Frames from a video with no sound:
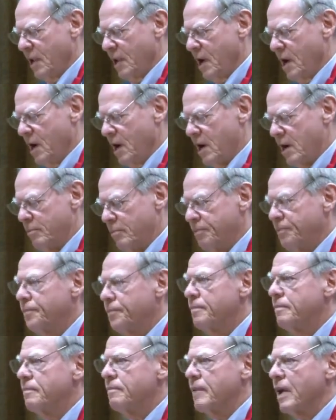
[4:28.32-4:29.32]

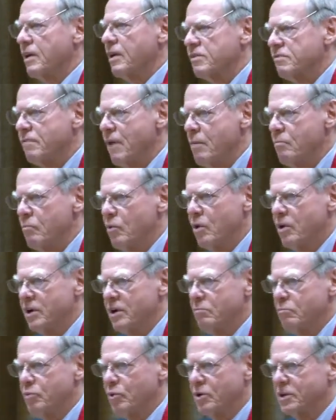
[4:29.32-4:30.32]
There is one more
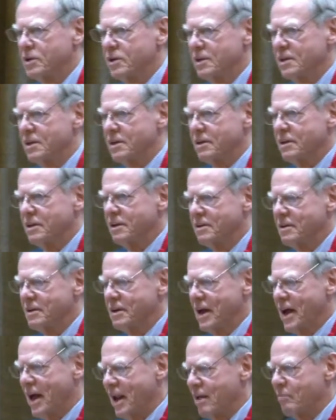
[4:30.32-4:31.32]
important
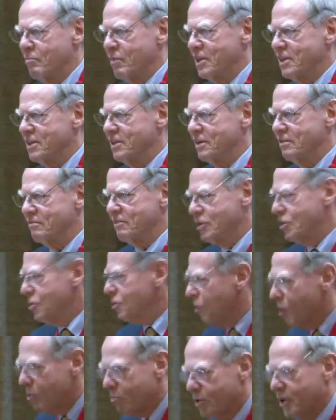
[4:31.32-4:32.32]
element here, which
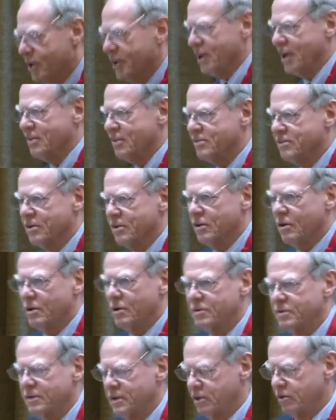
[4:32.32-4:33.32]
complicates the whole
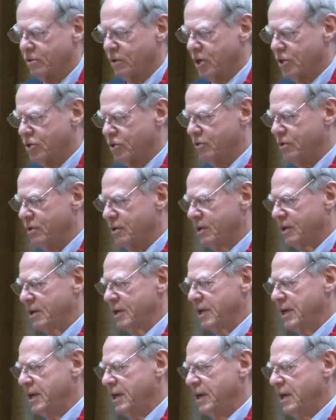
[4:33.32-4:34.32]
situation.
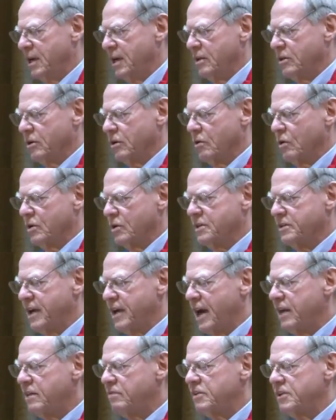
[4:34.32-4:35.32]
The court
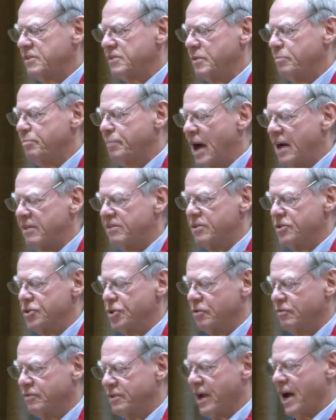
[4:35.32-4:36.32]
said, with the passage
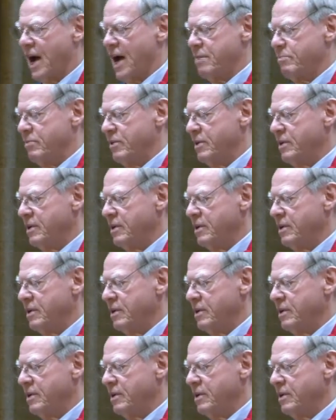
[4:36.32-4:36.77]
of time,